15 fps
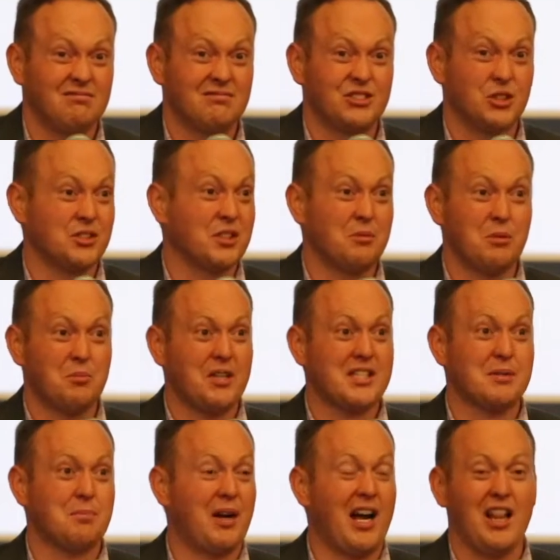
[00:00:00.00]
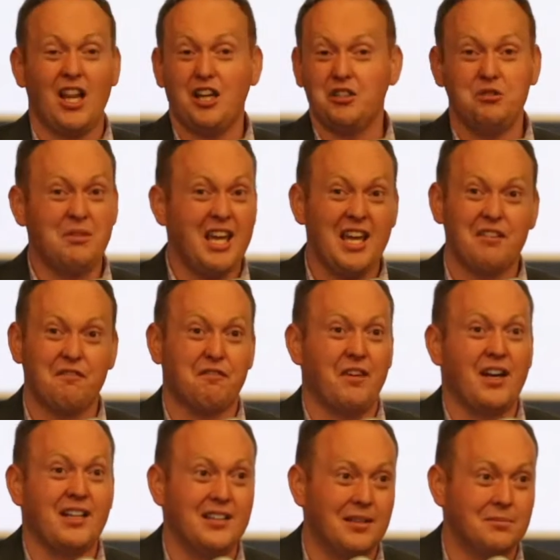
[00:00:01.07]
So someone breaks a bylaw, you can't
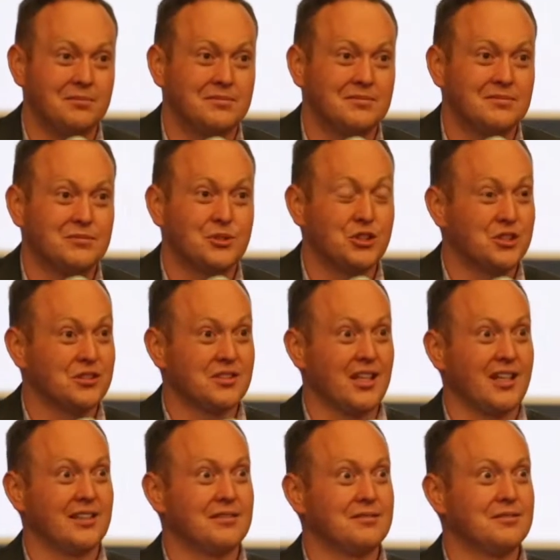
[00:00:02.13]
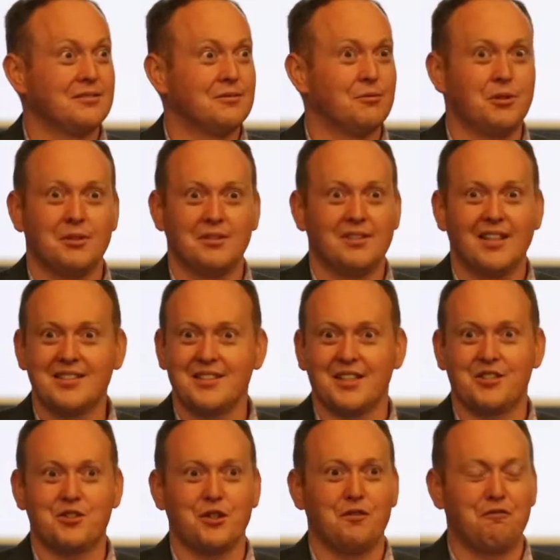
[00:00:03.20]
fine them, which is like, well, that's
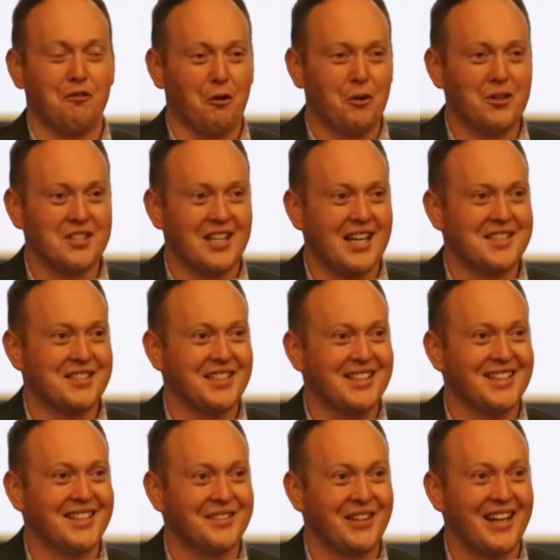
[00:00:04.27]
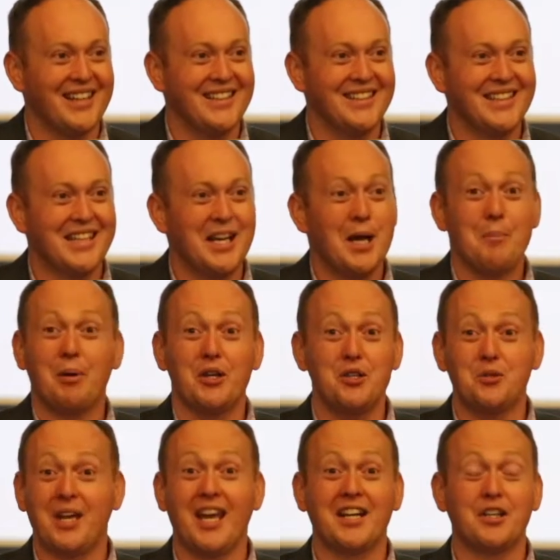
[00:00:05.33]
like so foreign to us here, right? But
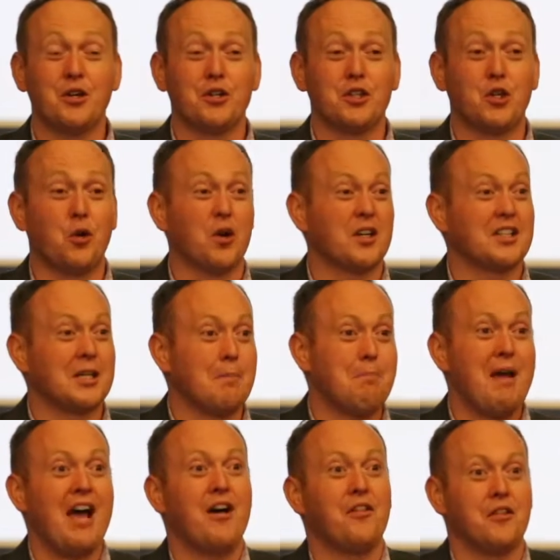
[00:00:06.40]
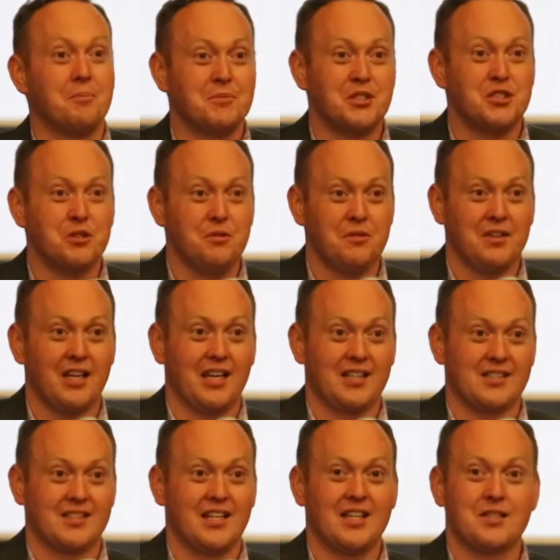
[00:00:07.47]
you can go to court and compel them to do
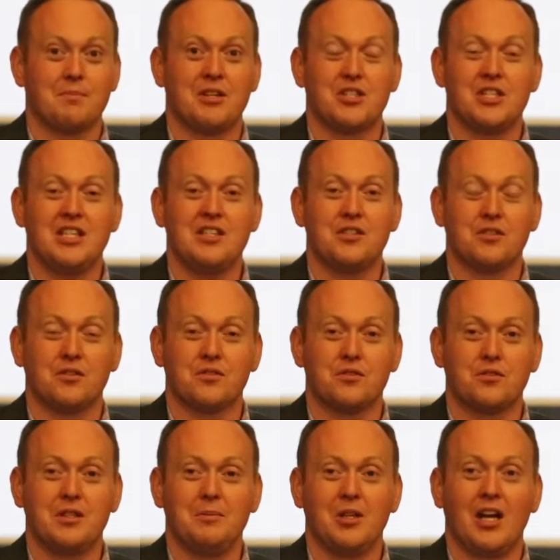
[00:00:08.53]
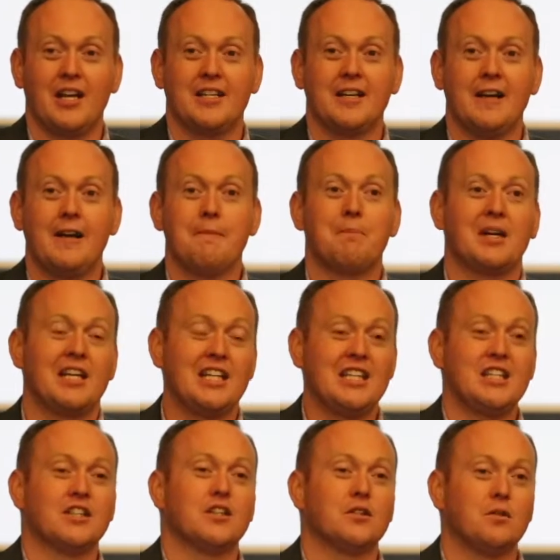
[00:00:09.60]
things, and it's much easier and streamlined. But
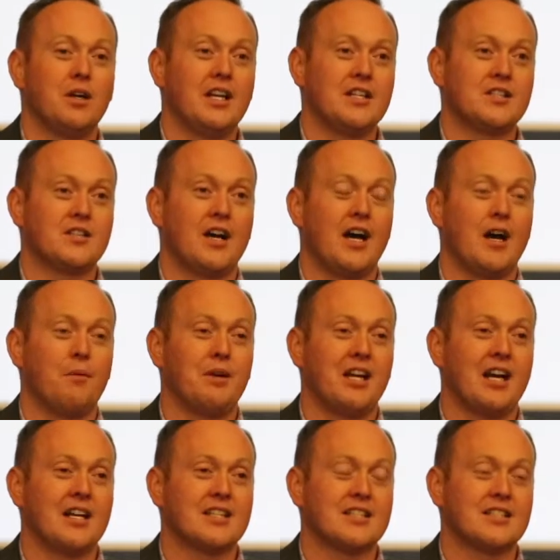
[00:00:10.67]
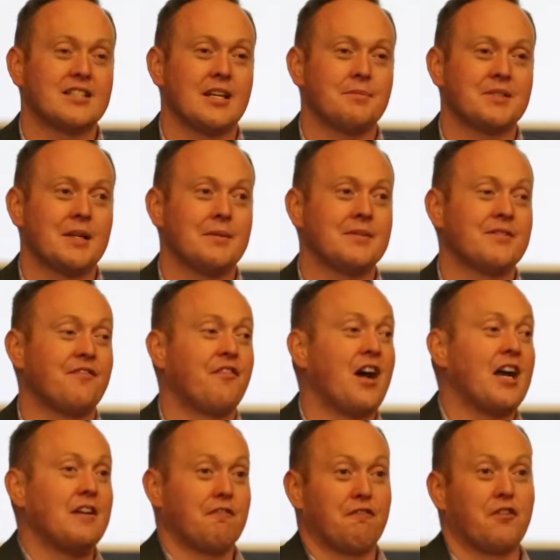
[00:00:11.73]
here, it's we kind of sometimes
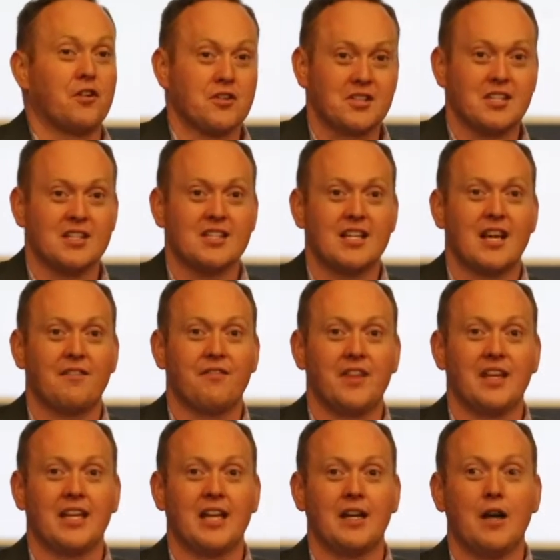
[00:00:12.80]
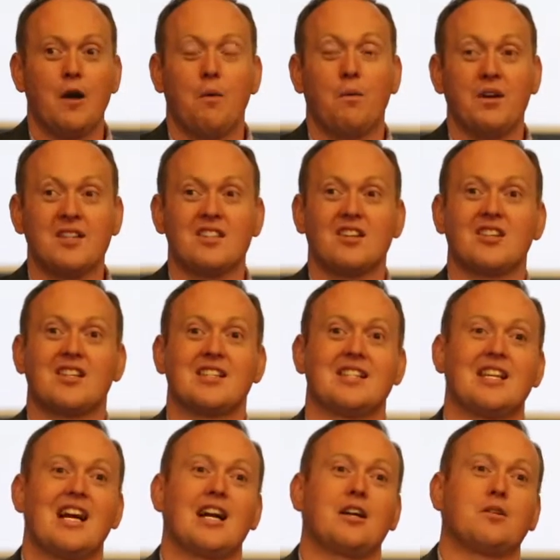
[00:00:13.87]
fine first instead of thinking, what is our
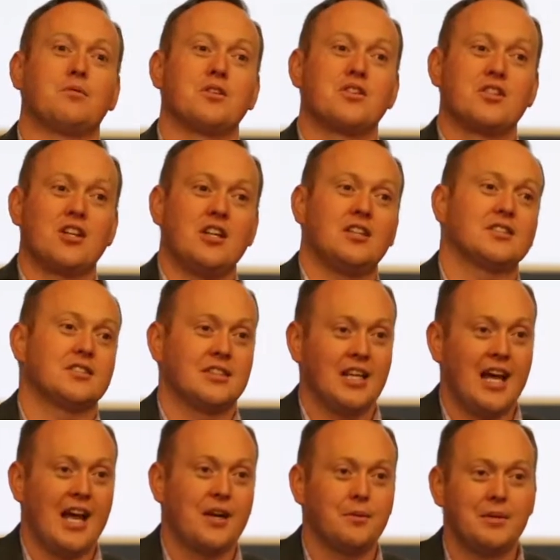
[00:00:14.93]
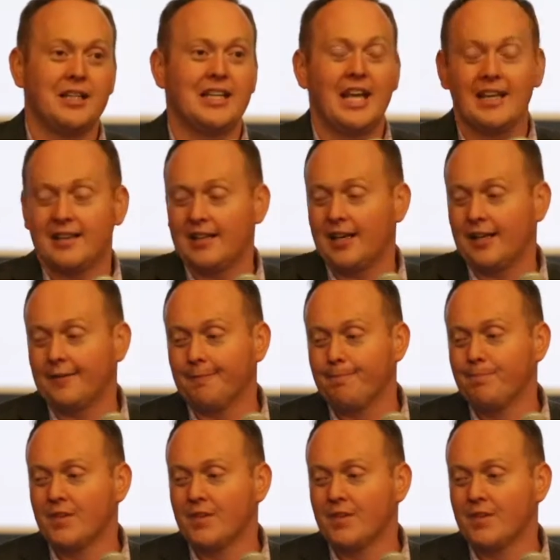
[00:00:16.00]
desired result and how do we get there?